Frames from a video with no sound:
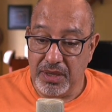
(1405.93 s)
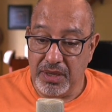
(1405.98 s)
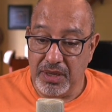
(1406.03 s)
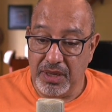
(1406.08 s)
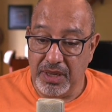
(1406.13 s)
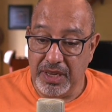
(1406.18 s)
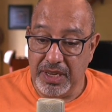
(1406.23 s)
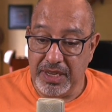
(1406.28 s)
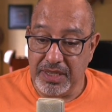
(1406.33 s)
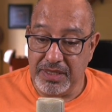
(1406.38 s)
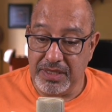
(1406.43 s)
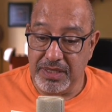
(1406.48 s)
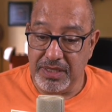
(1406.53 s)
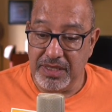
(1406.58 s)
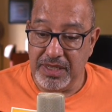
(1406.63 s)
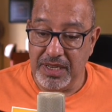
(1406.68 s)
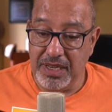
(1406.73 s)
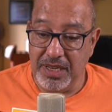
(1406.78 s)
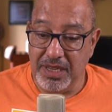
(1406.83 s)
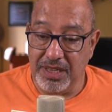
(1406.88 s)
Let's
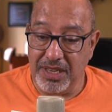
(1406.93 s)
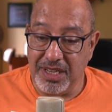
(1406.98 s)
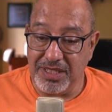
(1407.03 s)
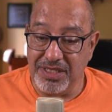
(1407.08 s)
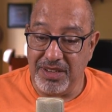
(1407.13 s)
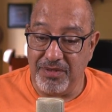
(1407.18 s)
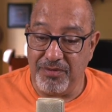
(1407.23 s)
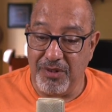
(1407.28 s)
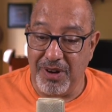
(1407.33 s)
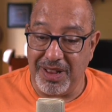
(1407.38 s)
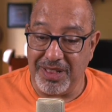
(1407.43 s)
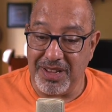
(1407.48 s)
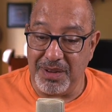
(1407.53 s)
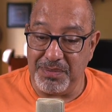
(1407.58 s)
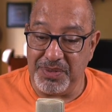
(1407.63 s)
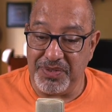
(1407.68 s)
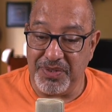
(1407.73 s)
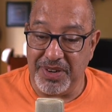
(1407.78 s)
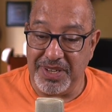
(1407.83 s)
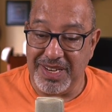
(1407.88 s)
see. Lots of
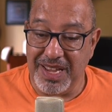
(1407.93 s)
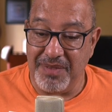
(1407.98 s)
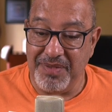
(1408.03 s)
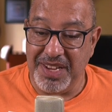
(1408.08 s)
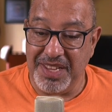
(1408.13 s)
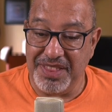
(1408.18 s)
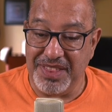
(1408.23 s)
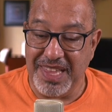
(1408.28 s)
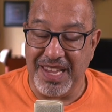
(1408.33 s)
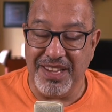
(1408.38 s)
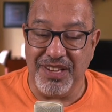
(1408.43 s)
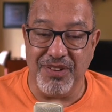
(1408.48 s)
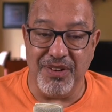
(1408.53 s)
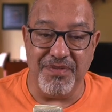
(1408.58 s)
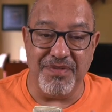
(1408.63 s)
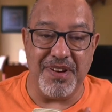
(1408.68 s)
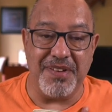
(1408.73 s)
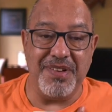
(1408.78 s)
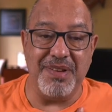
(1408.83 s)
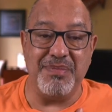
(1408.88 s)
welcomes for Debbie. Thank you
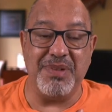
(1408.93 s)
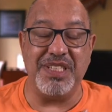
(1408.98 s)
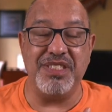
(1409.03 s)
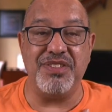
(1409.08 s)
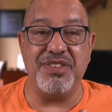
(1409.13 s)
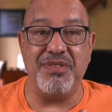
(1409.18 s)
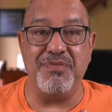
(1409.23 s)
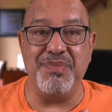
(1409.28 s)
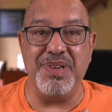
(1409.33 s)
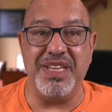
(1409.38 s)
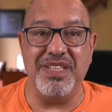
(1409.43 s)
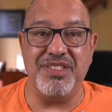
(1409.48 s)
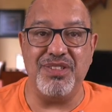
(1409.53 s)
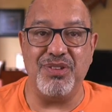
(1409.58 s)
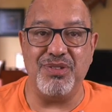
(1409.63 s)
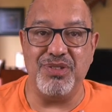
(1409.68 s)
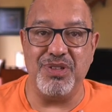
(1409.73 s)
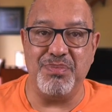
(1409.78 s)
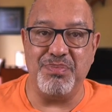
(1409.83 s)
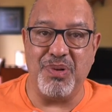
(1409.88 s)
very much for being so
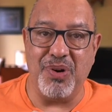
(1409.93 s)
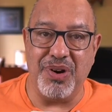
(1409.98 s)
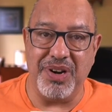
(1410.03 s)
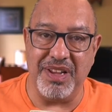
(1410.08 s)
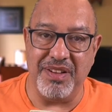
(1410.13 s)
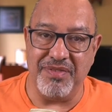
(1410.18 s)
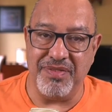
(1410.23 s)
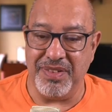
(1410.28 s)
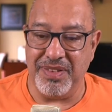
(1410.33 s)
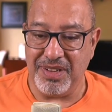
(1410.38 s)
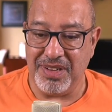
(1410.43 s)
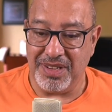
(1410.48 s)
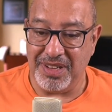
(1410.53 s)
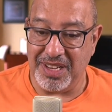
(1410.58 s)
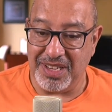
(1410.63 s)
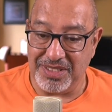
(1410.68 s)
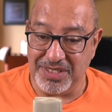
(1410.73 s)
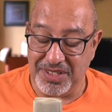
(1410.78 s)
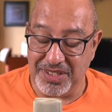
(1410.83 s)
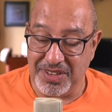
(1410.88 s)
supportive,
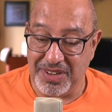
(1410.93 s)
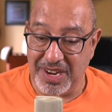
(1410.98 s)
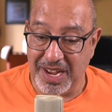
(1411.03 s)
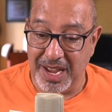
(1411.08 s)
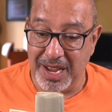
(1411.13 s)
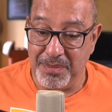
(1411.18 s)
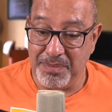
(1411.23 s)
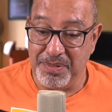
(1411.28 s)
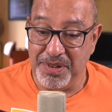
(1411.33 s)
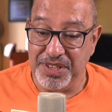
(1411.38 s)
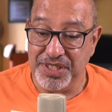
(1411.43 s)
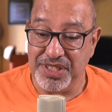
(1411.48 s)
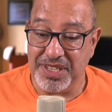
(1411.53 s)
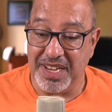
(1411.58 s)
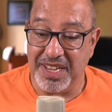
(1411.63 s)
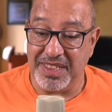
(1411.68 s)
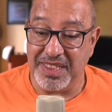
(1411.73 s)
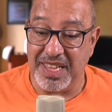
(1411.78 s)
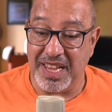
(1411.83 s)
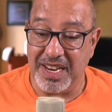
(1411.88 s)
Cluster. I
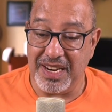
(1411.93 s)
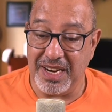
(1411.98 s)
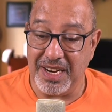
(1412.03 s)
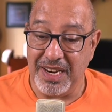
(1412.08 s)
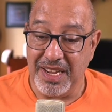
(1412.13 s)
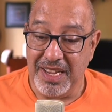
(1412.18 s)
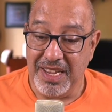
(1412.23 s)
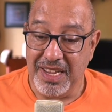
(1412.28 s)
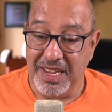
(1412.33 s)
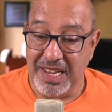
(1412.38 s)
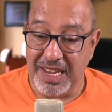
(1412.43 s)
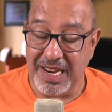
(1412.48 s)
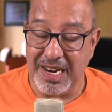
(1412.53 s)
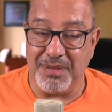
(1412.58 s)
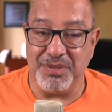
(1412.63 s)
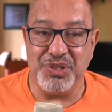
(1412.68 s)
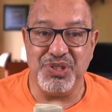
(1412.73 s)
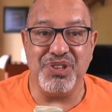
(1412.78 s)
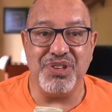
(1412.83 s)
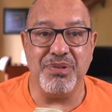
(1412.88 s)
appreciate that. And
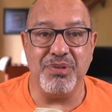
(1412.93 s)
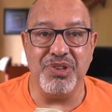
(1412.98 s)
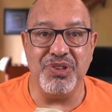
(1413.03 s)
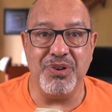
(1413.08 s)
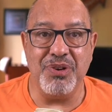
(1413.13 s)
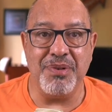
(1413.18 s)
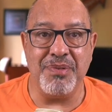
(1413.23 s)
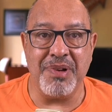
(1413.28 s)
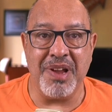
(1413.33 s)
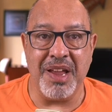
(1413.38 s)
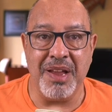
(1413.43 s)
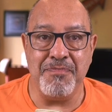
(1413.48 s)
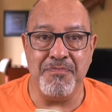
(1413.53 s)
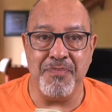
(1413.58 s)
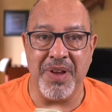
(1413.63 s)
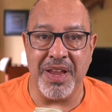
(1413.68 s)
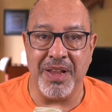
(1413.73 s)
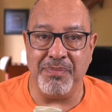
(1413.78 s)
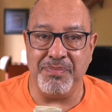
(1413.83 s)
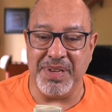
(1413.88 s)
I'm sure you're
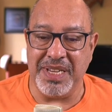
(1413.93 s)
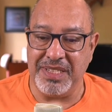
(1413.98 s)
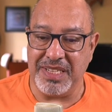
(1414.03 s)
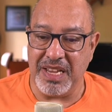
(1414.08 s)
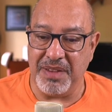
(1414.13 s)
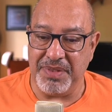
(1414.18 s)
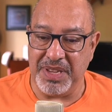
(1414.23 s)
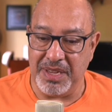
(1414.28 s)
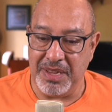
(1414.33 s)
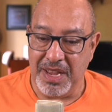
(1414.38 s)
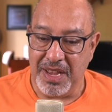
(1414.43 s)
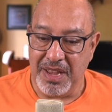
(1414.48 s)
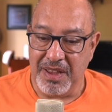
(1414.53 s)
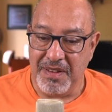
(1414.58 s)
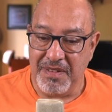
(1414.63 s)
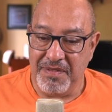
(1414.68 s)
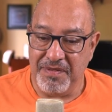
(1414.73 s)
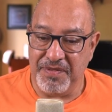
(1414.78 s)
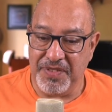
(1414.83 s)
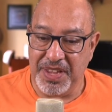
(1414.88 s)
helping Debbie
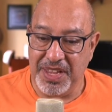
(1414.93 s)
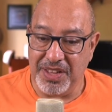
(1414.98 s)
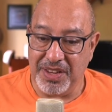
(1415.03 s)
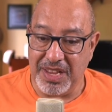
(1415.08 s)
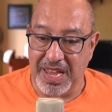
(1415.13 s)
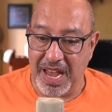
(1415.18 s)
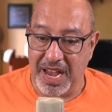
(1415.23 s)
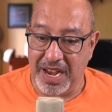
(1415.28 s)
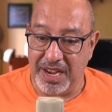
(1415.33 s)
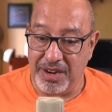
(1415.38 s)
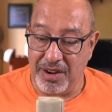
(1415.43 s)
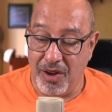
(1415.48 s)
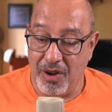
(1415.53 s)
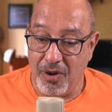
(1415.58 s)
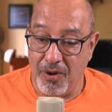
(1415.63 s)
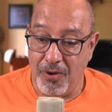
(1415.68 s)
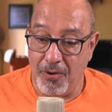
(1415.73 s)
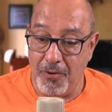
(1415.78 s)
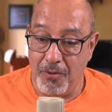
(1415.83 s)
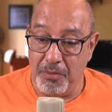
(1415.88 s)
feel at
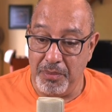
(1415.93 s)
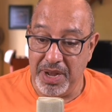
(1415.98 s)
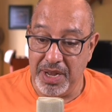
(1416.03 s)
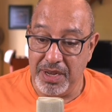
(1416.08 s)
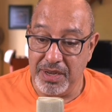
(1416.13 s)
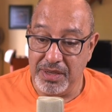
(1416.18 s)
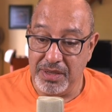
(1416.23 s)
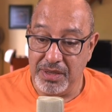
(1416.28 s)
home.